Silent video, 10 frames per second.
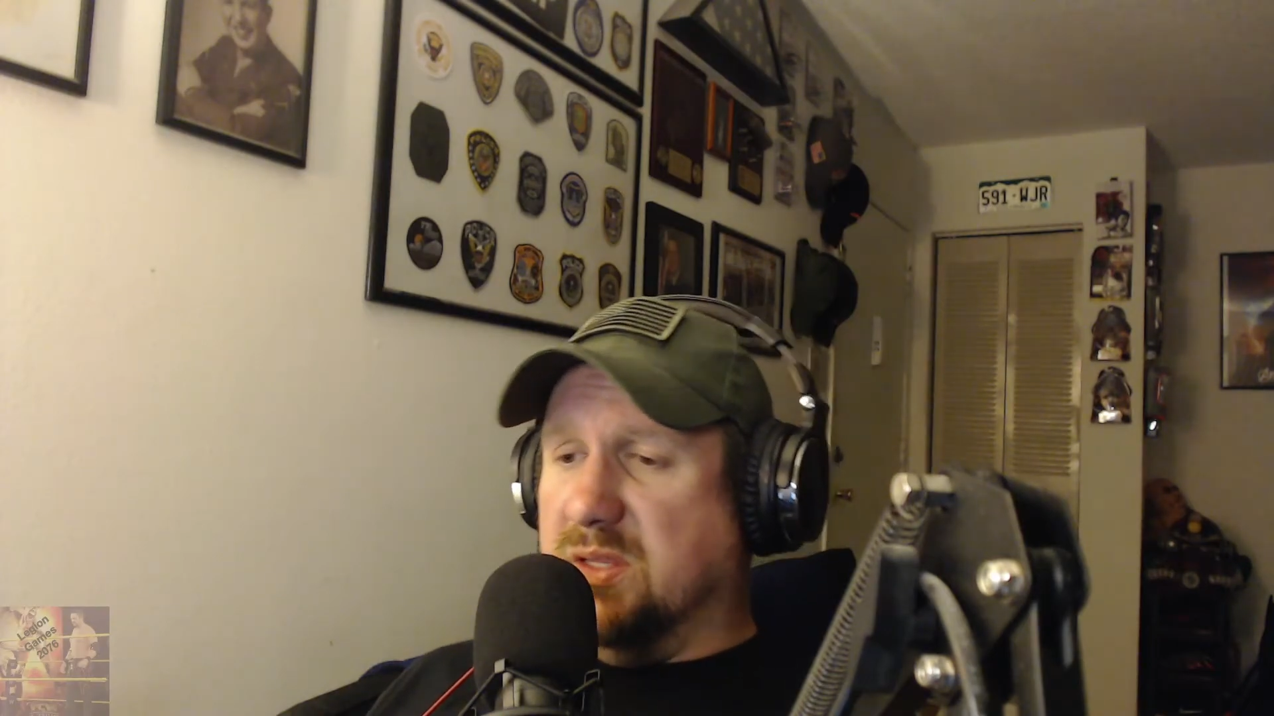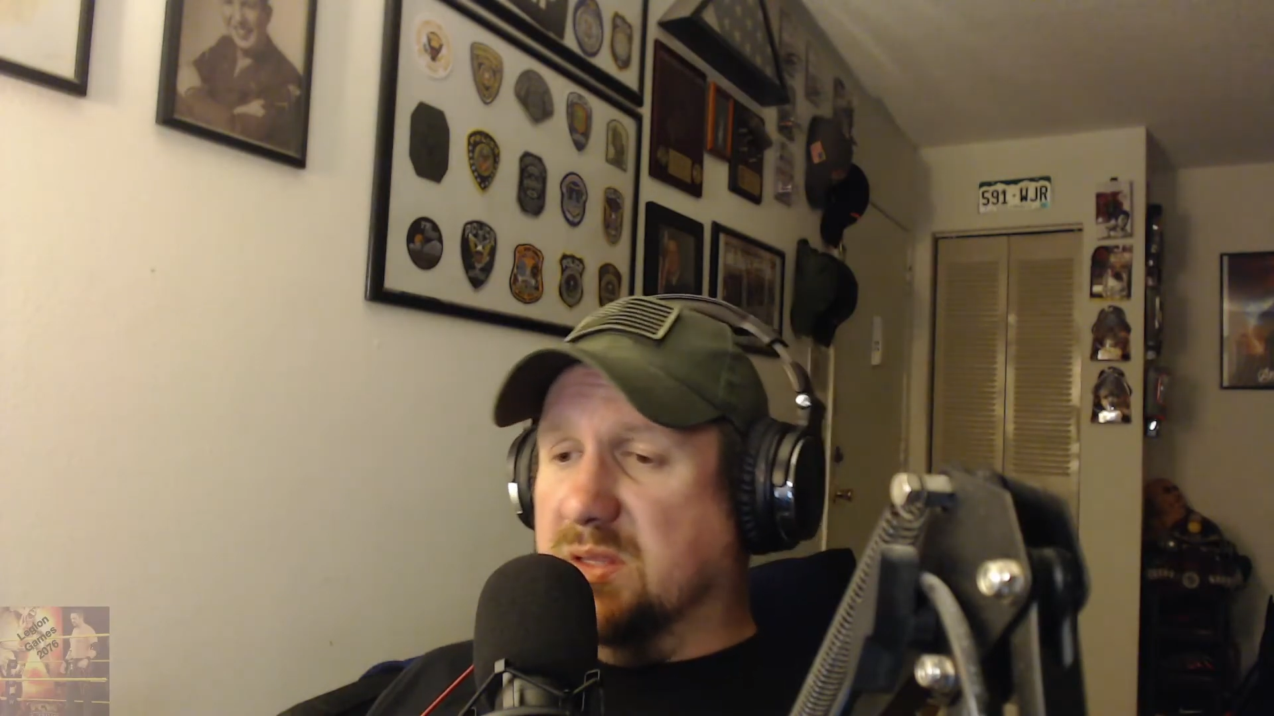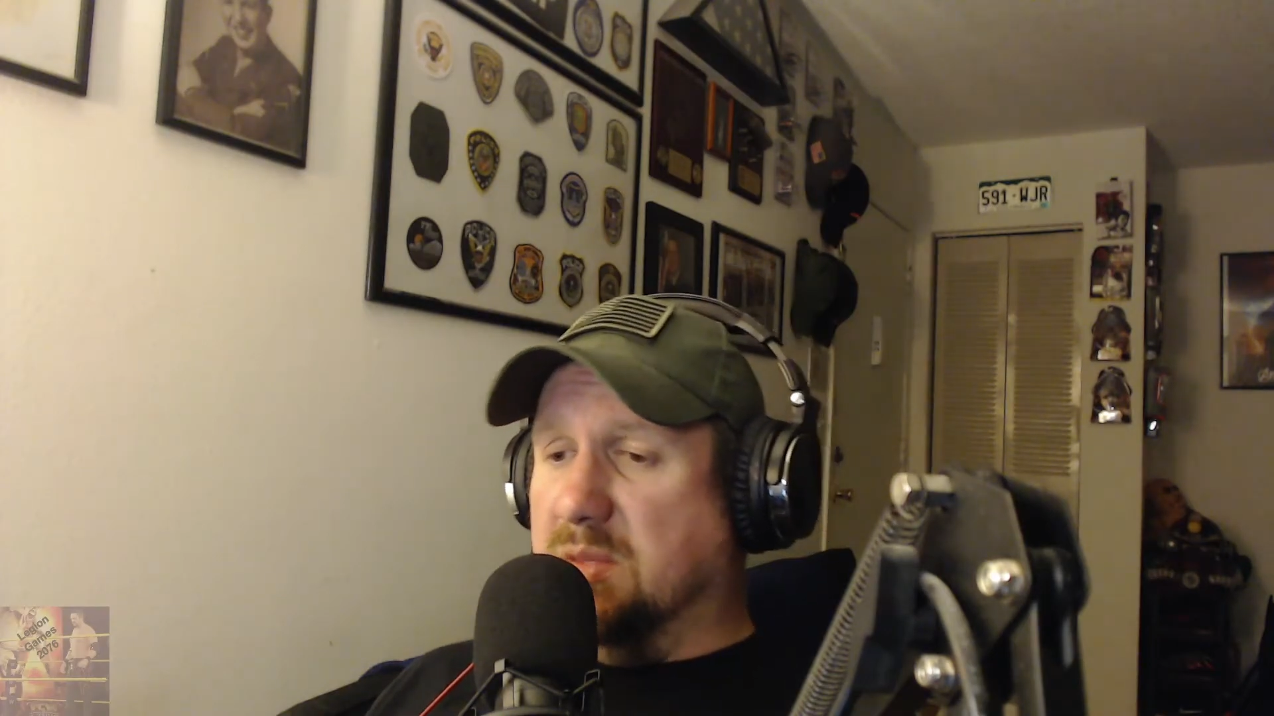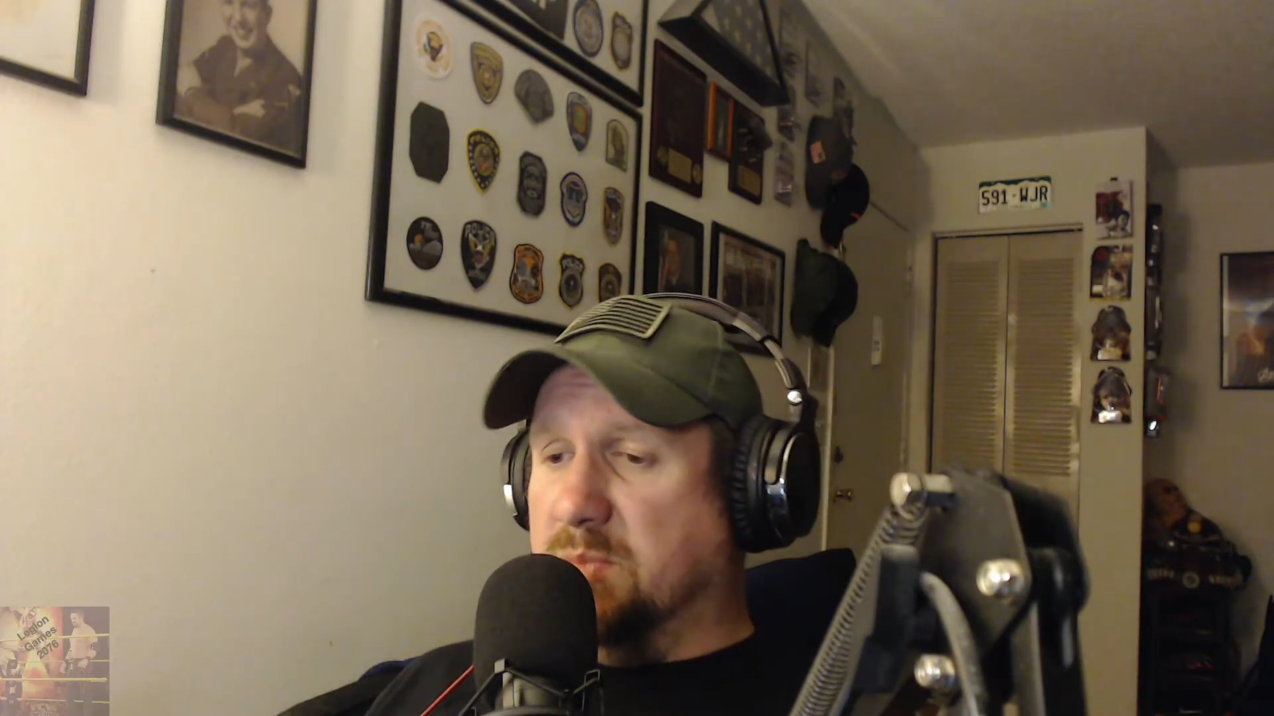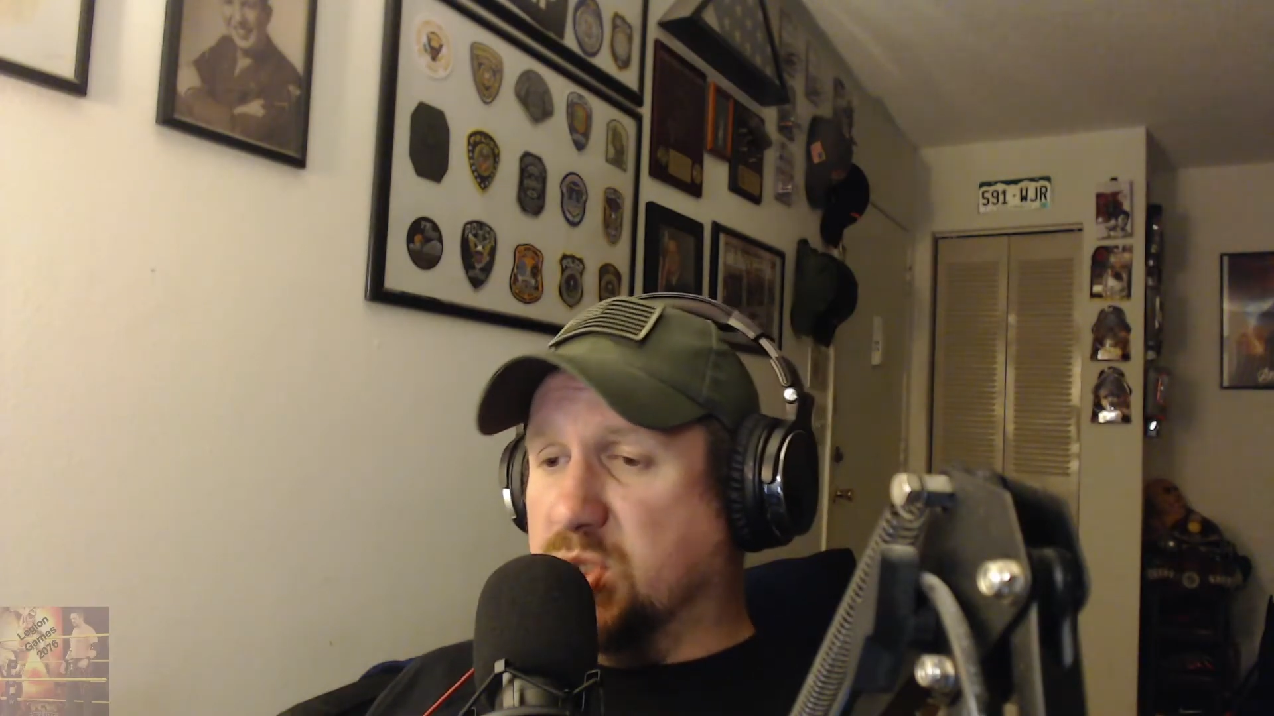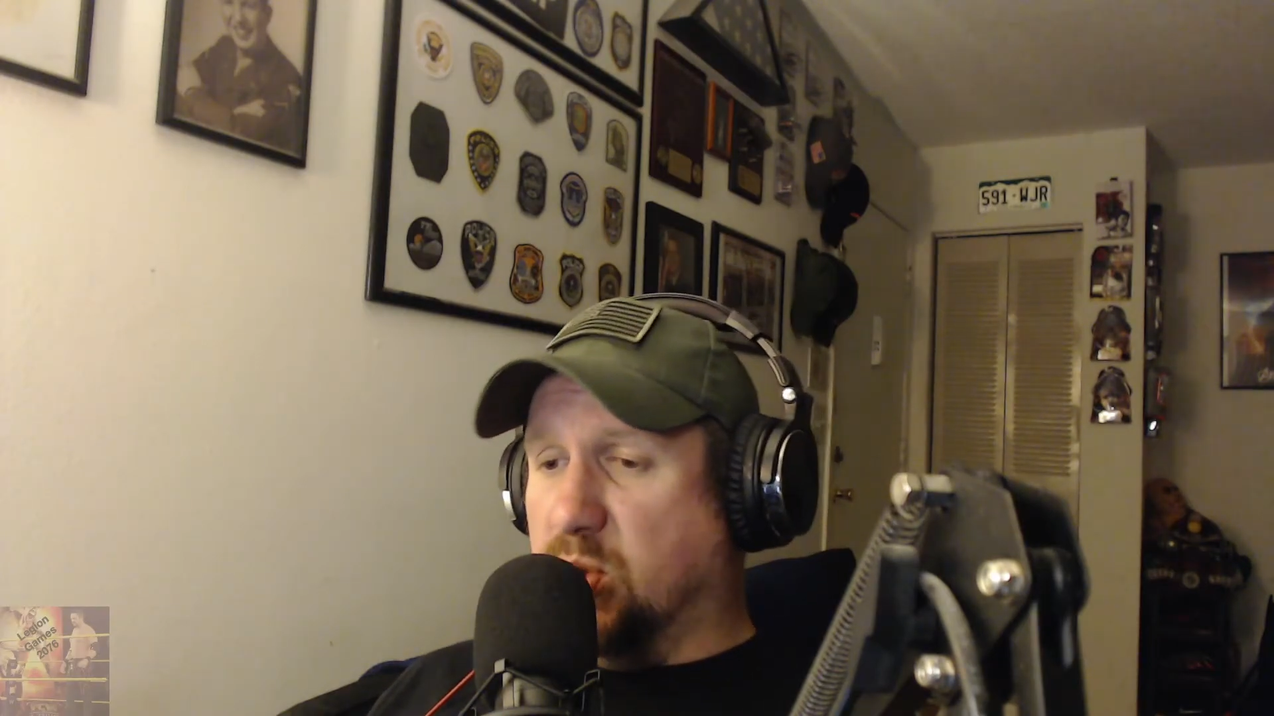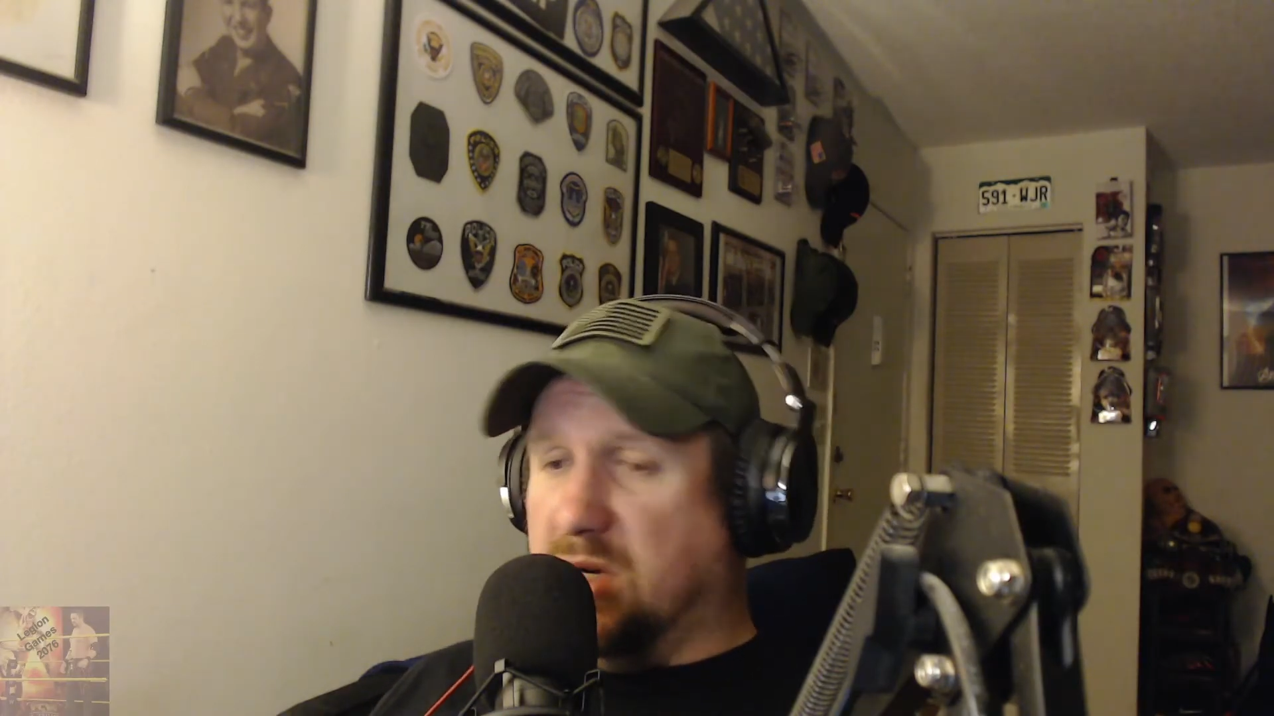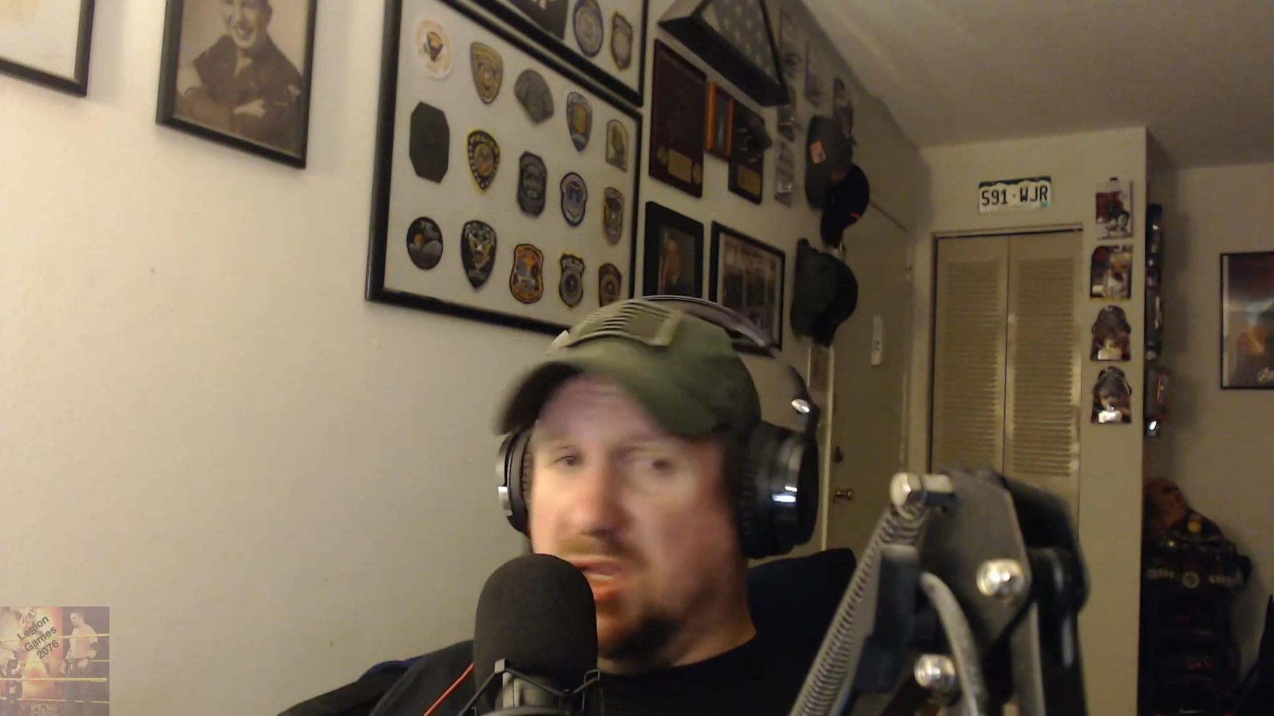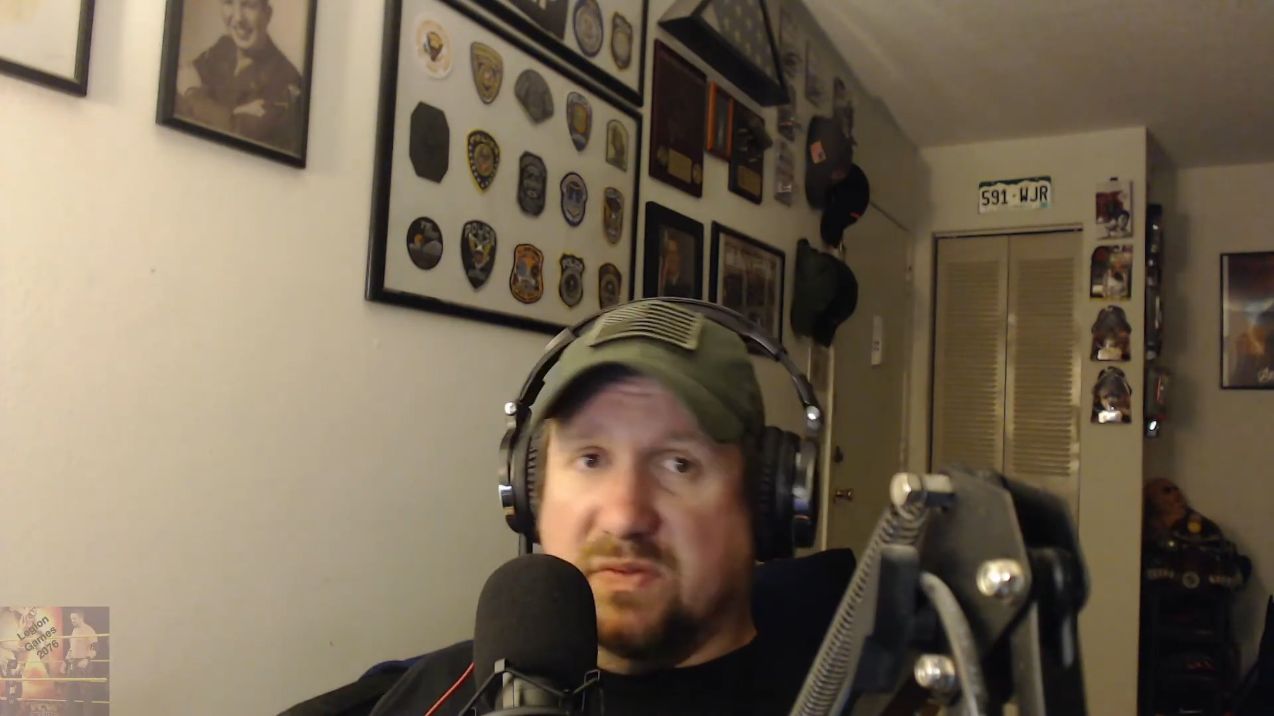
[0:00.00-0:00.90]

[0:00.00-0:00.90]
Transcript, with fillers: the the majority